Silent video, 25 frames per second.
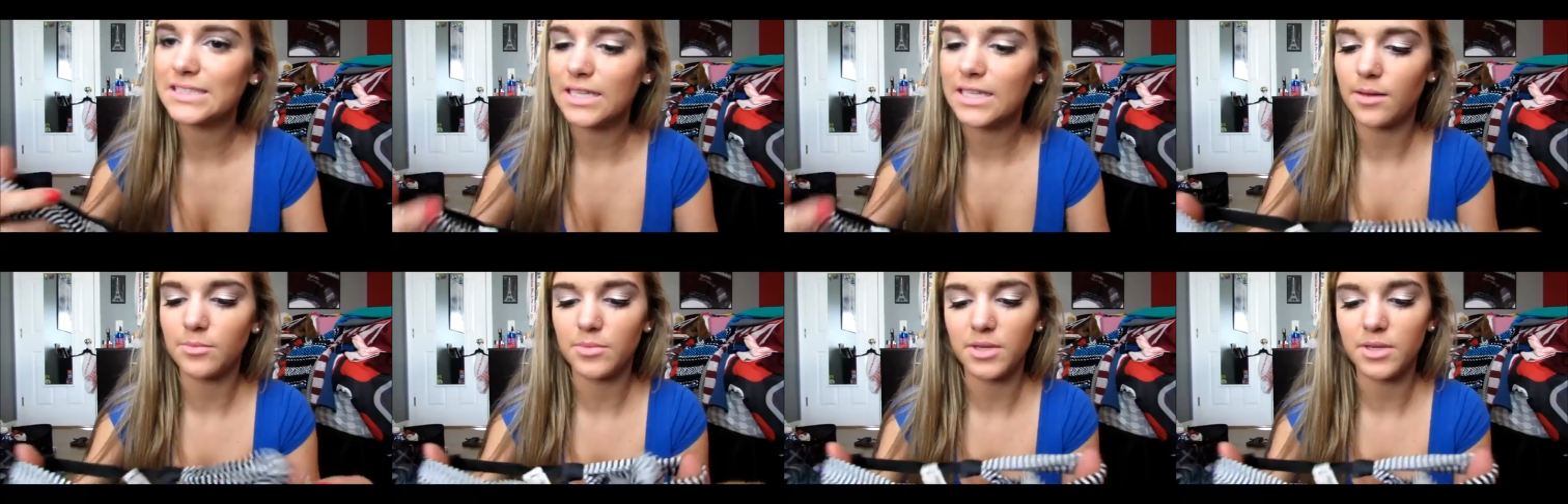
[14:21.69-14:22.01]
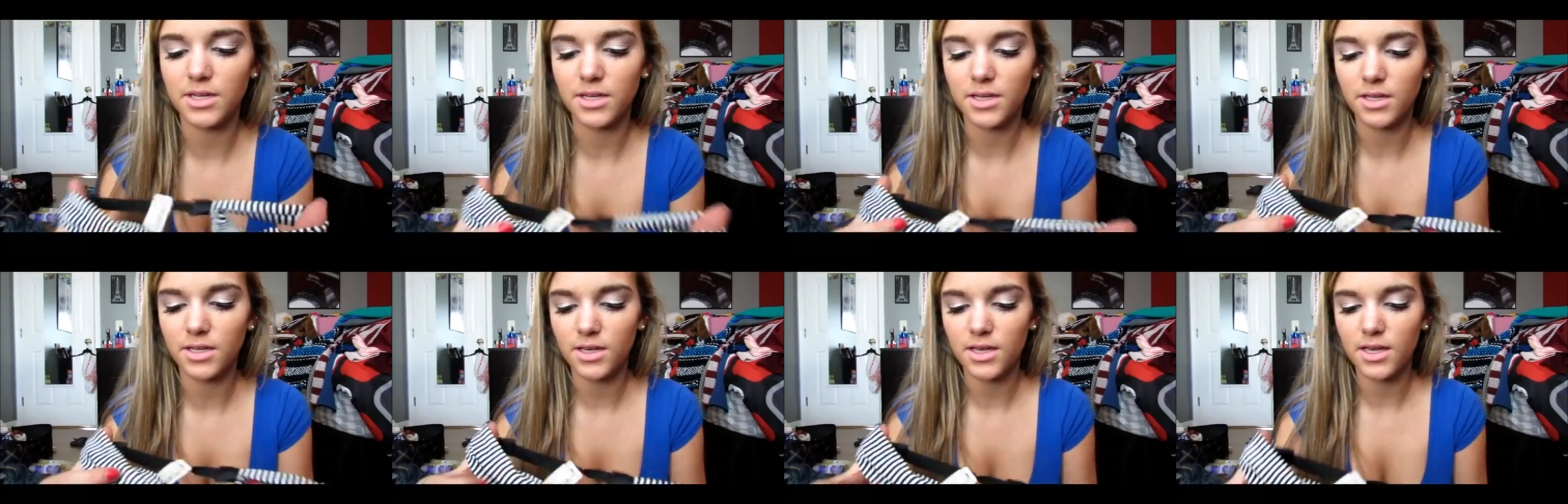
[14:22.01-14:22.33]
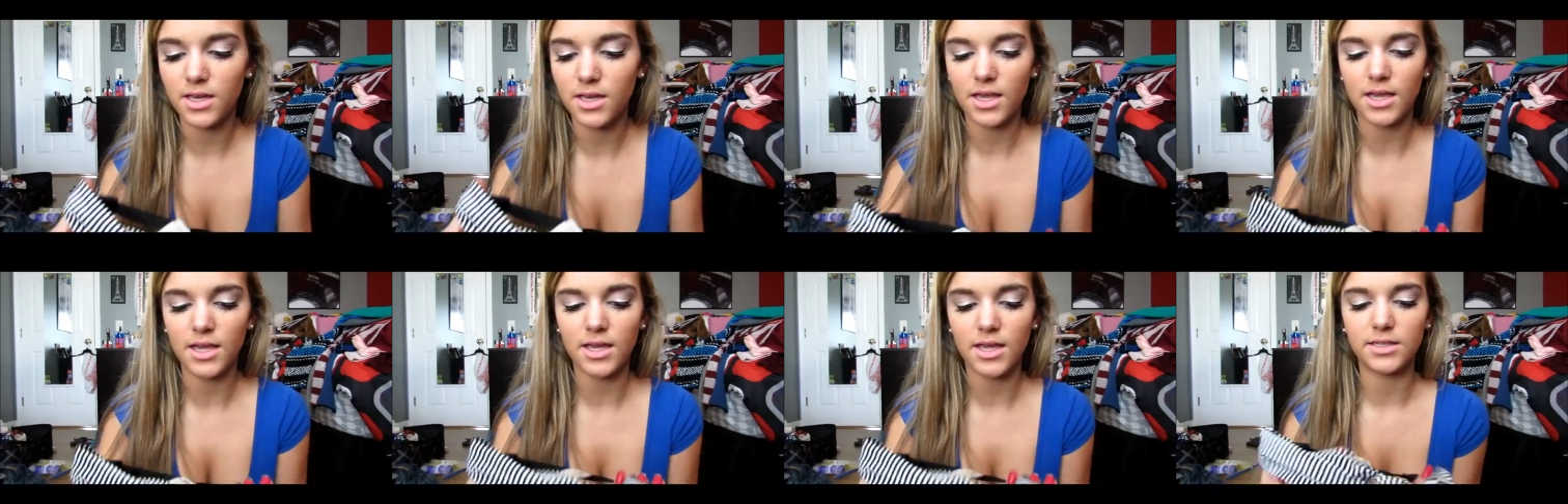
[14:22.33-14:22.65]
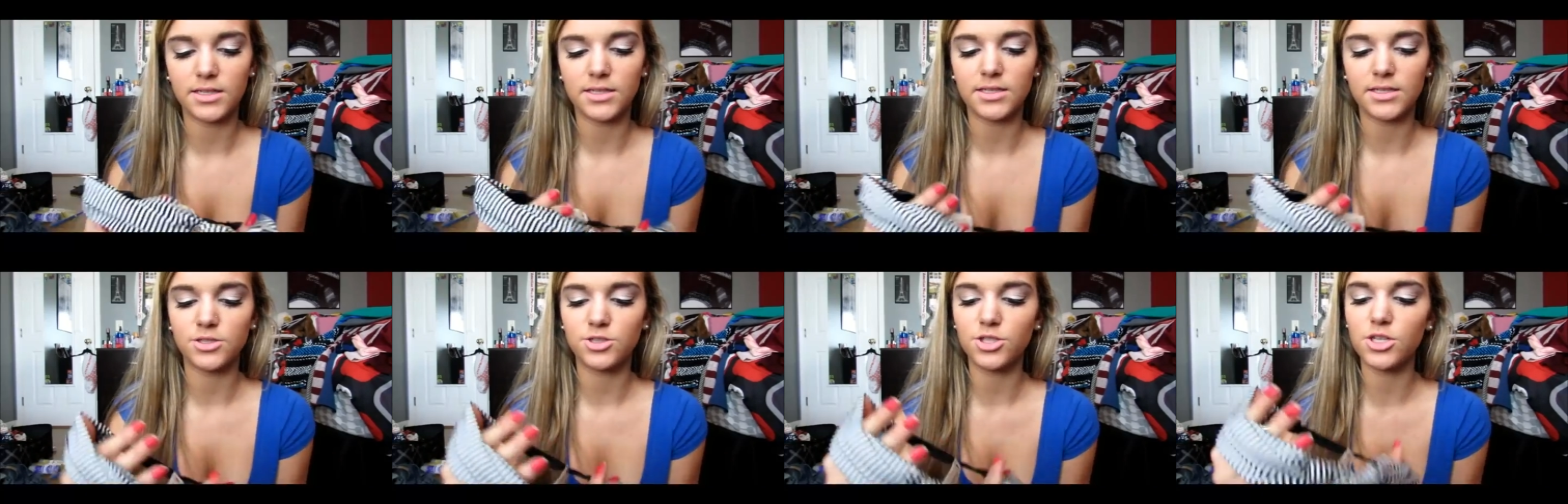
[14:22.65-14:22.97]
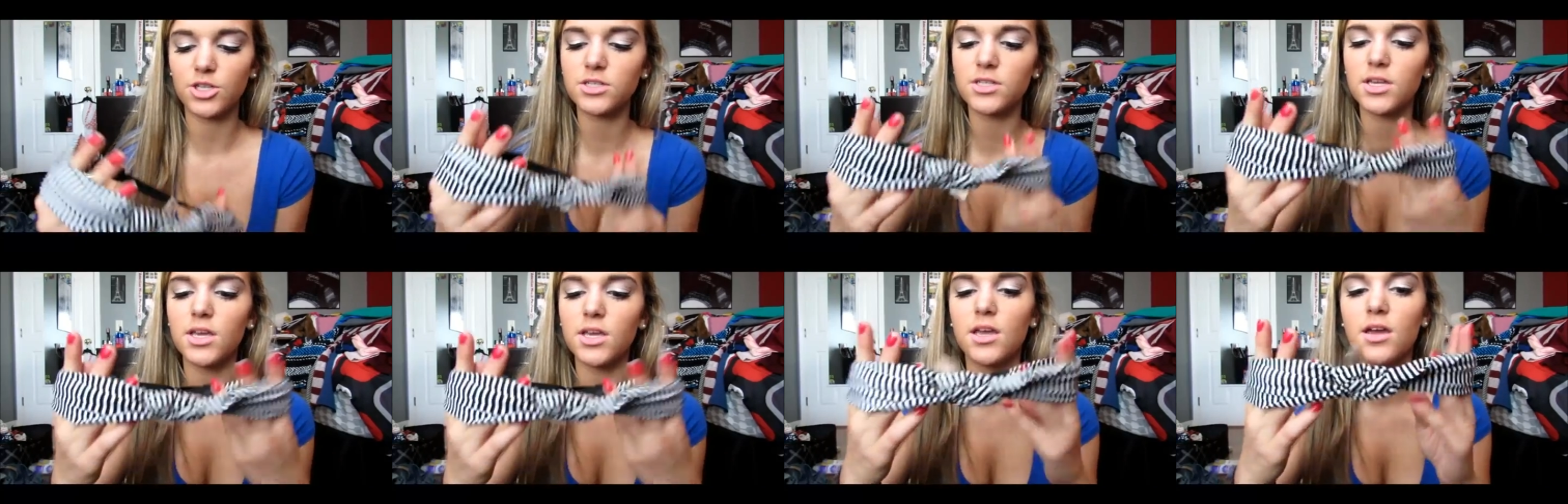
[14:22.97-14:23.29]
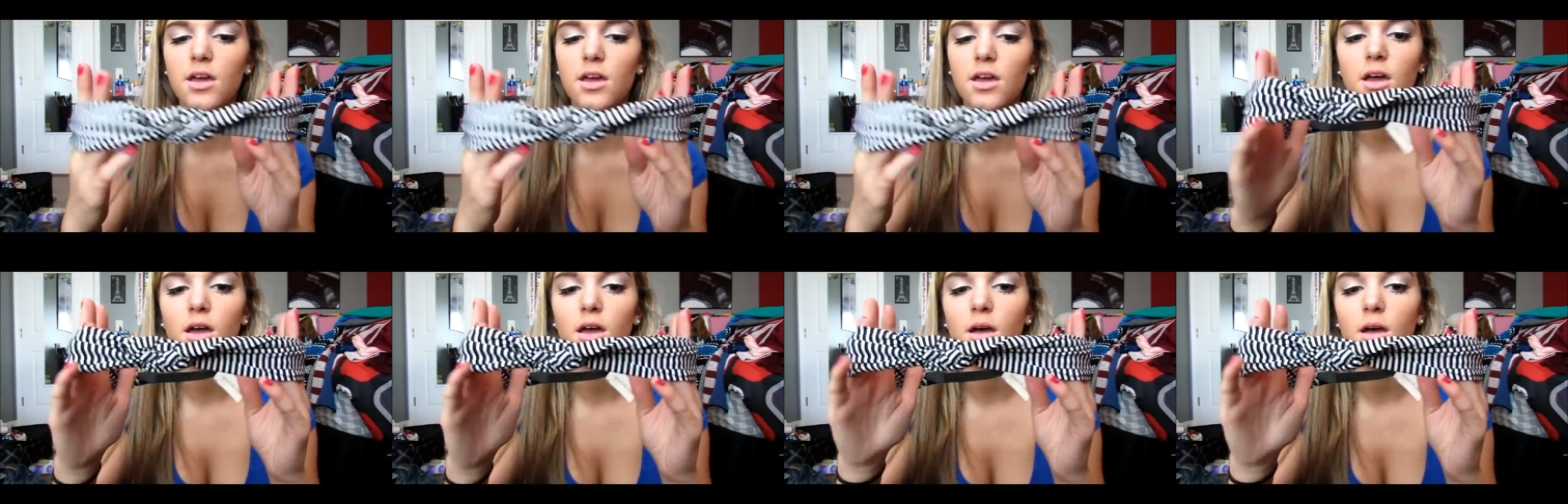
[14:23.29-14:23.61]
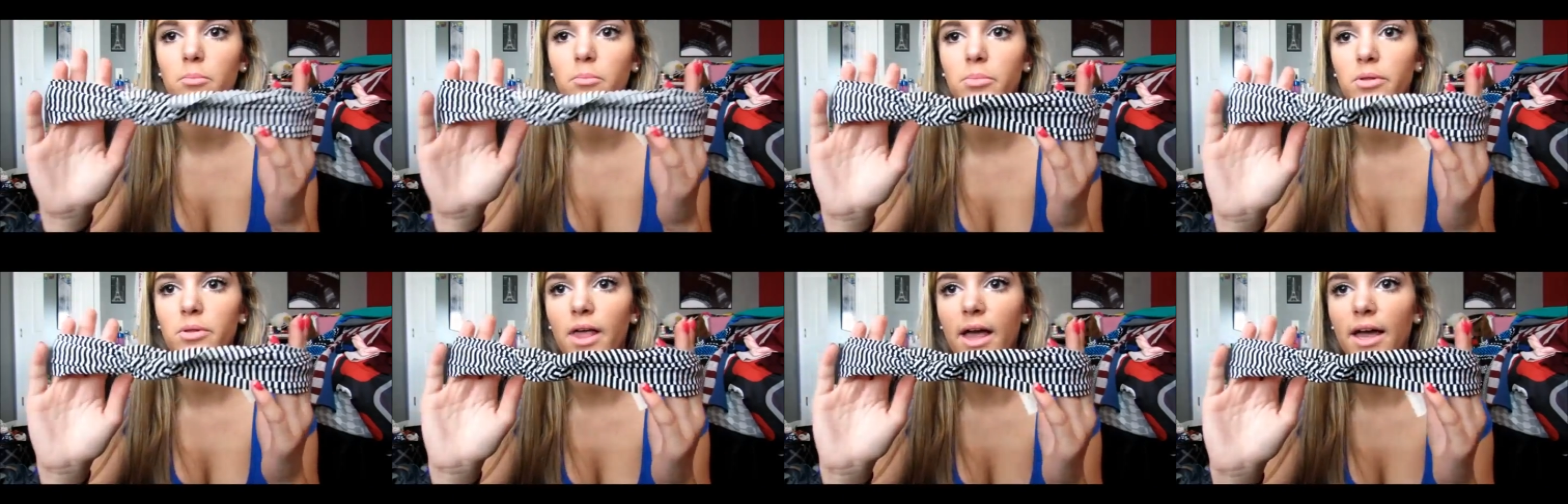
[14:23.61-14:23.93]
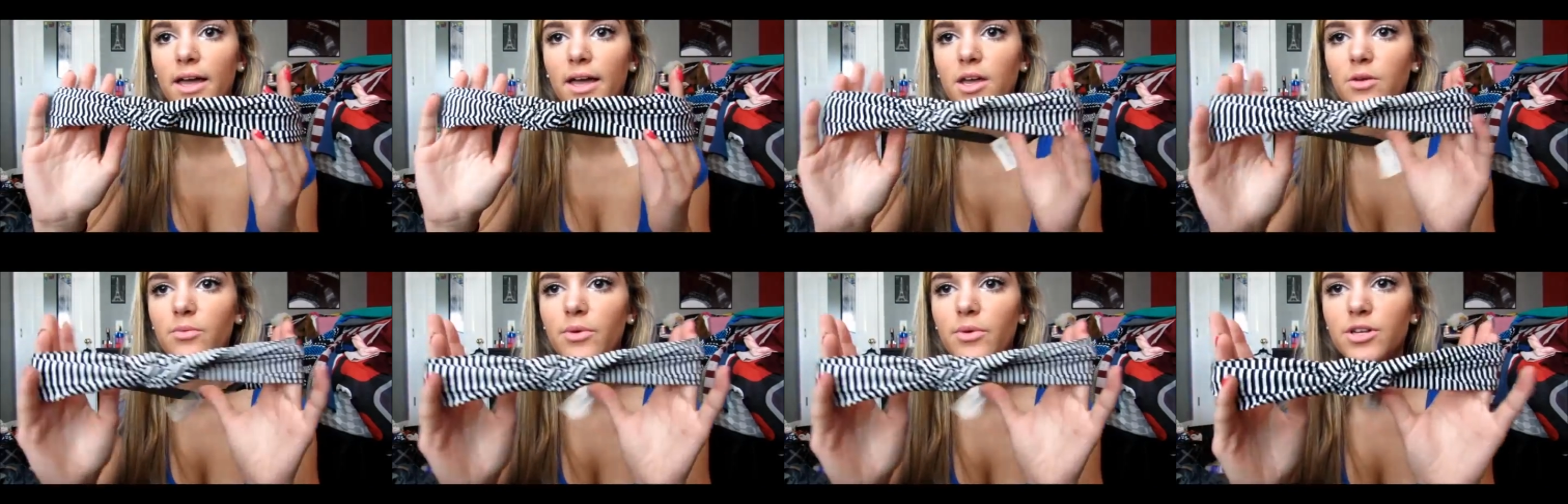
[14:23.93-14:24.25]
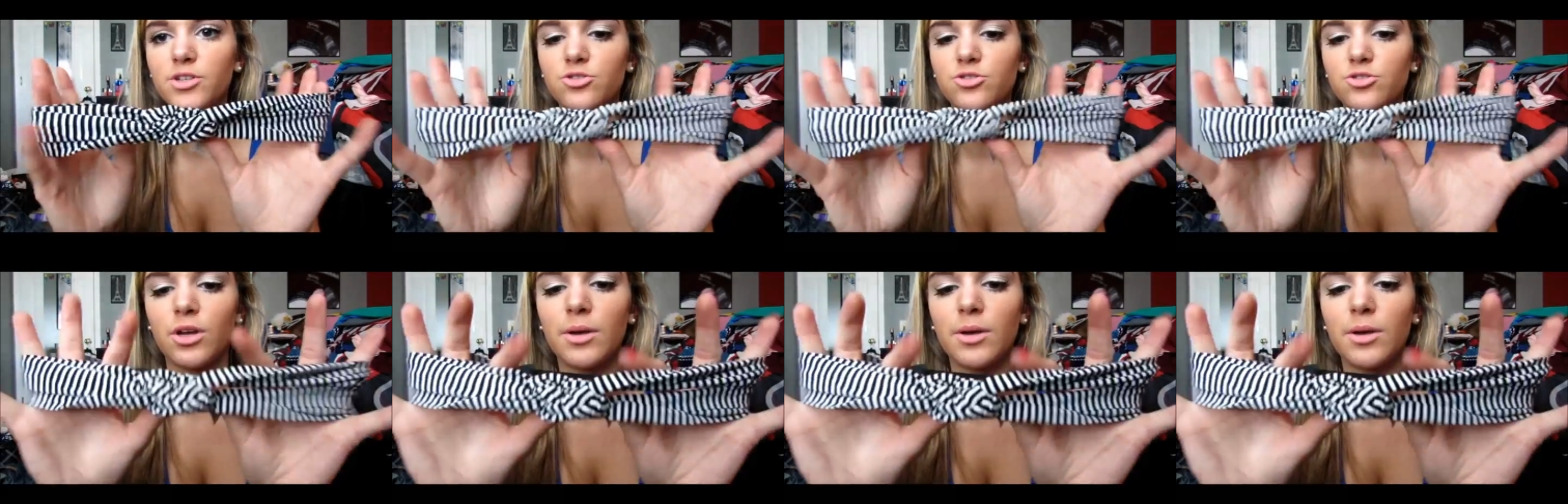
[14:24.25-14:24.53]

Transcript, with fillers: I'm getting it, and it's just like black and white